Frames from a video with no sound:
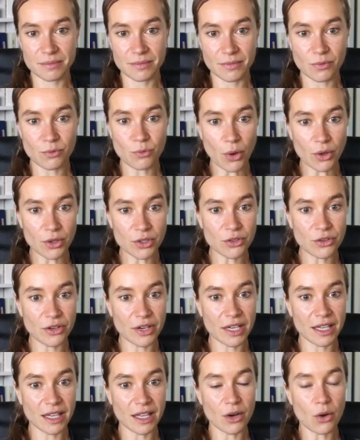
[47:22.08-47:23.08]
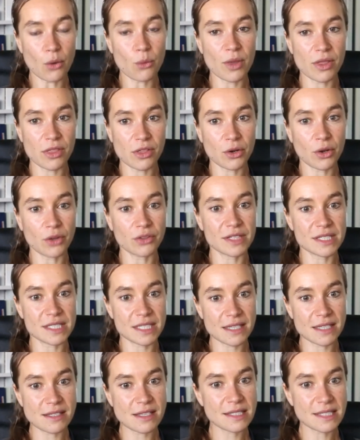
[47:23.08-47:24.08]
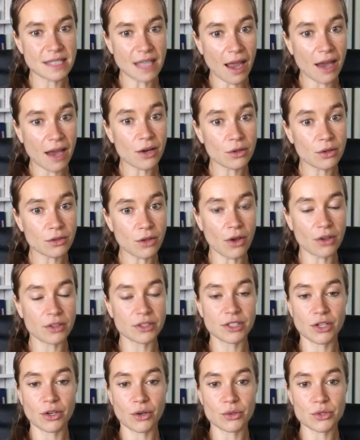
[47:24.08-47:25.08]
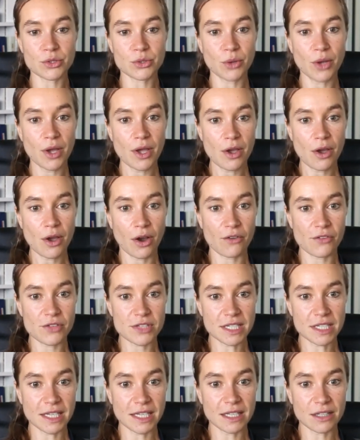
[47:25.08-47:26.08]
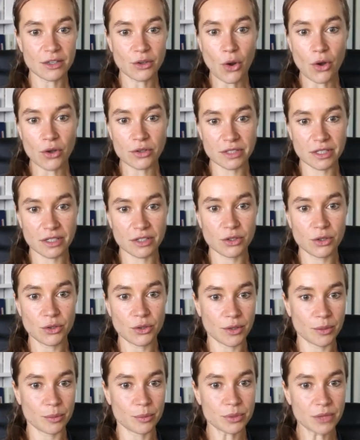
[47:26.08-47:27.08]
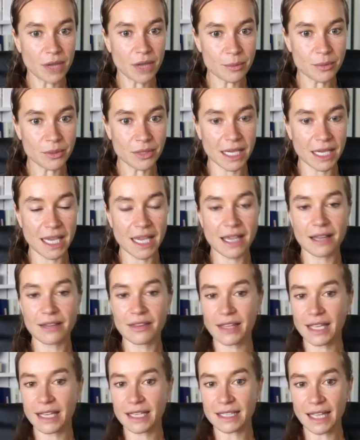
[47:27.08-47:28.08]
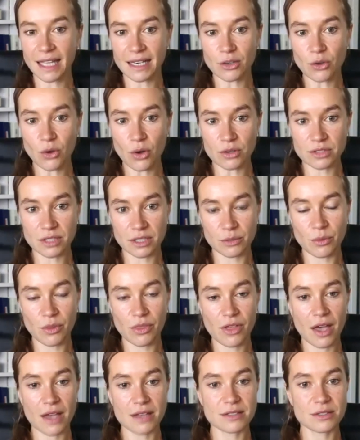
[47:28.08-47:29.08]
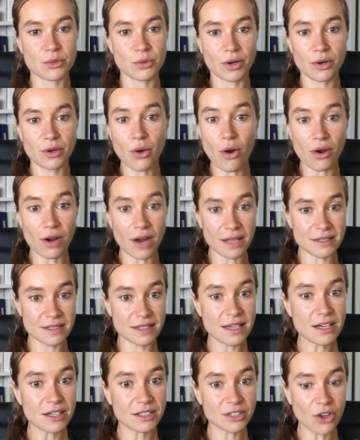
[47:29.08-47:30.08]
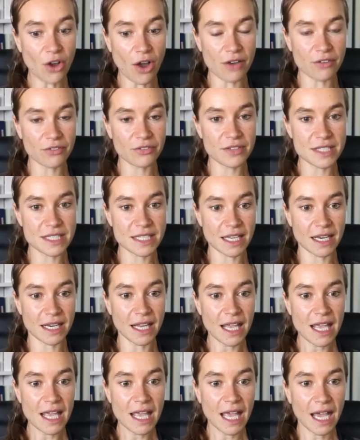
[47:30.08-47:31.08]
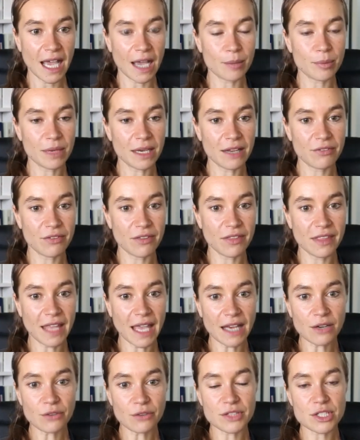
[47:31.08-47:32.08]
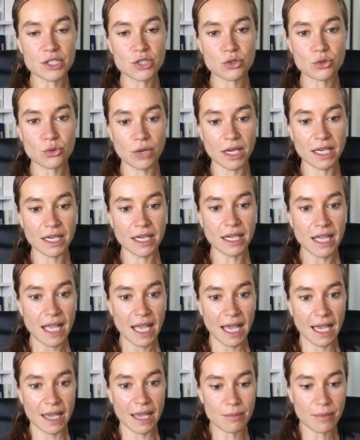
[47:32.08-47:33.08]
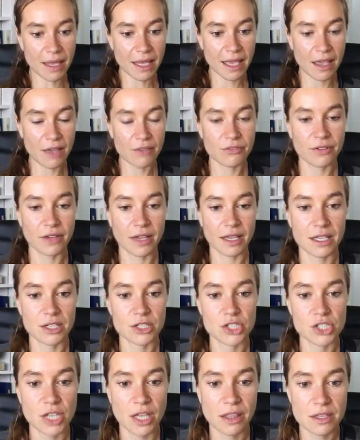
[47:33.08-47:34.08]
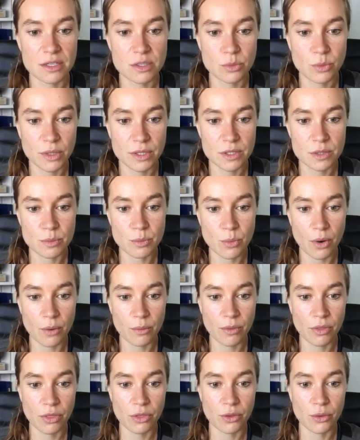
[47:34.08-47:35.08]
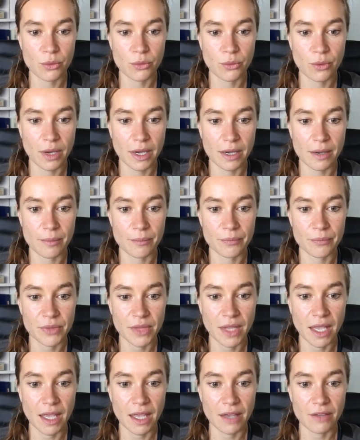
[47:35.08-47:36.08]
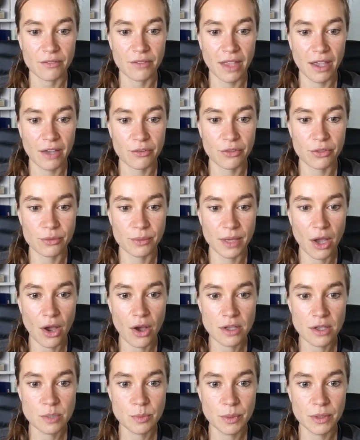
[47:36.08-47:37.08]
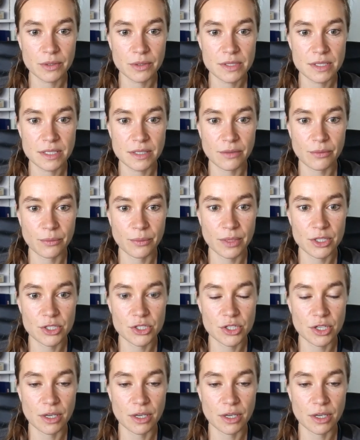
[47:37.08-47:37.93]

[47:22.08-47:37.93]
wondering, you know, whether or not this is a sign or not, you know, so obviously either contact your primary care, they can get in contact with us or call us here at the office. And I believe in the end of the screen, I can share this once more with you. We have 3 hospitals, which